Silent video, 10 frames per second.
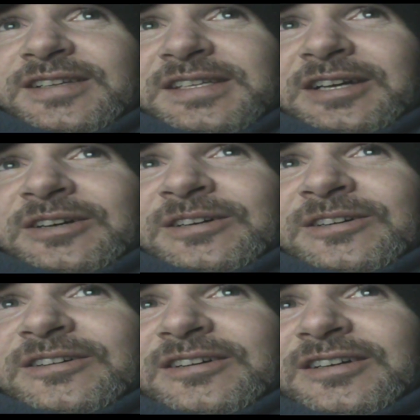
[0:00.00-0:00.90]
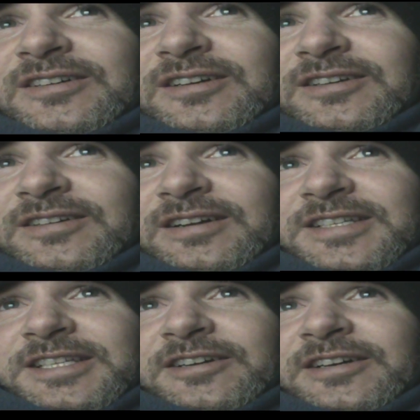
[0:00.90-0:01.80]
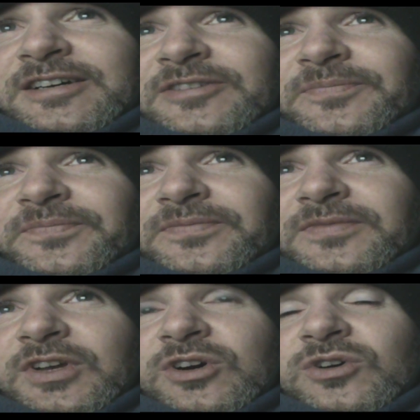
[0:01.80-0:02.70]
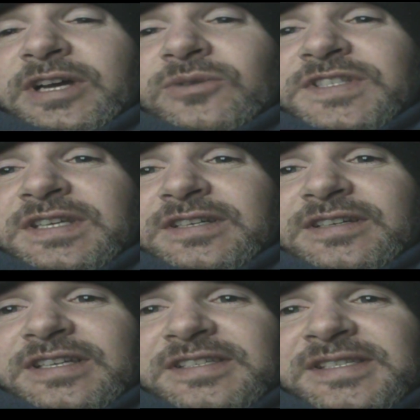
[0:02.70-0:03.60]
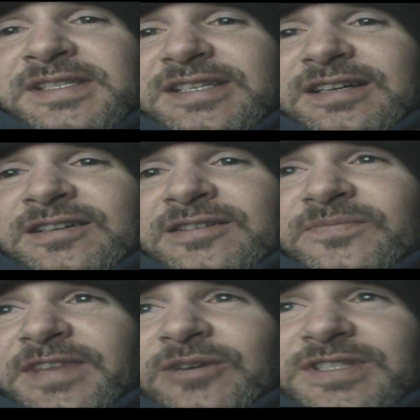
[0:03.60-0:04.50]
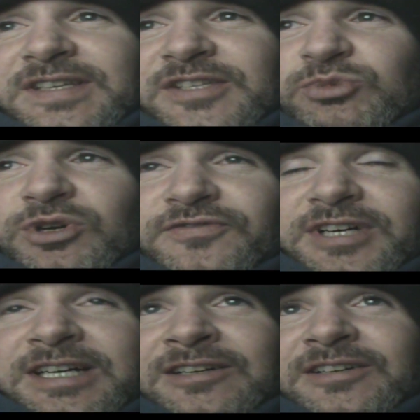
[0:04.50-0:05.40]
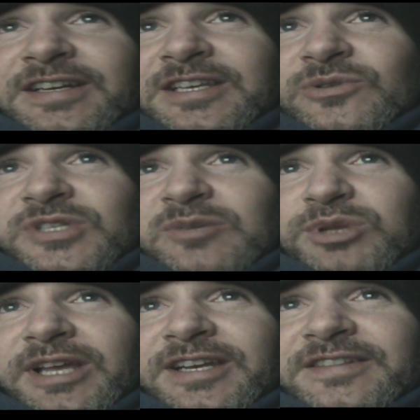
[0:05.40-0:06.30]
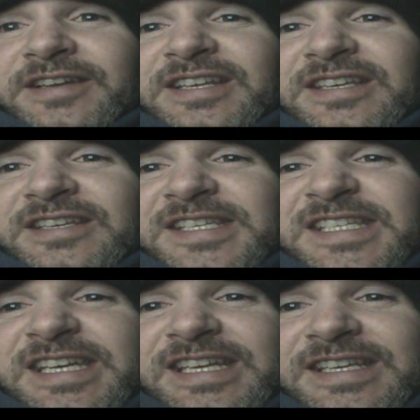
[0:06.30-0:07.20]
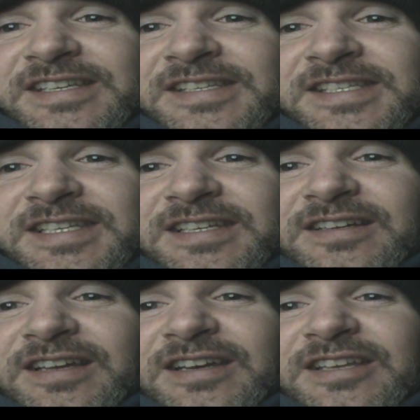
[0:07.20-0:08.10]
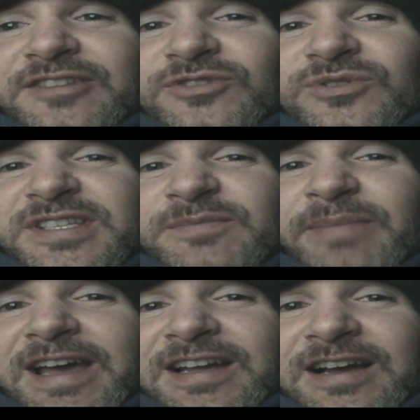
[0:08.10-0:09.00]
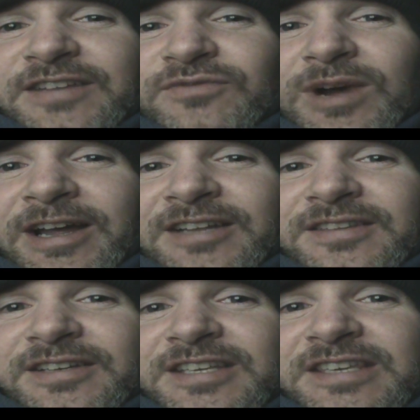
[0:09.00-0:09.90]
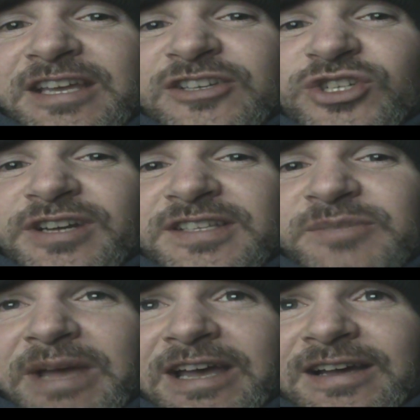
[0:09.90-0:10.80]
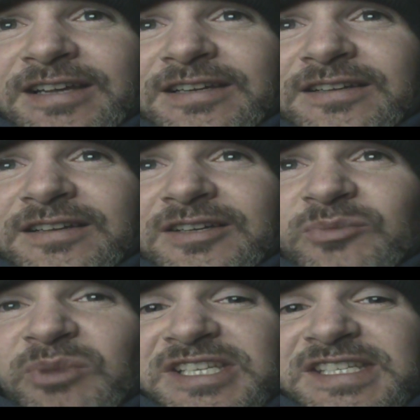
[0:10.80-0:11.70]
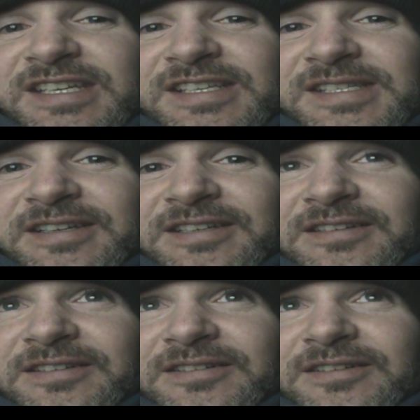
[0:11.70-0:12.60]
So, started out... Oh, I went to his profile, and he was complaining that he sneezed, and he threw his back out of whack, that he injured his back by sneezing.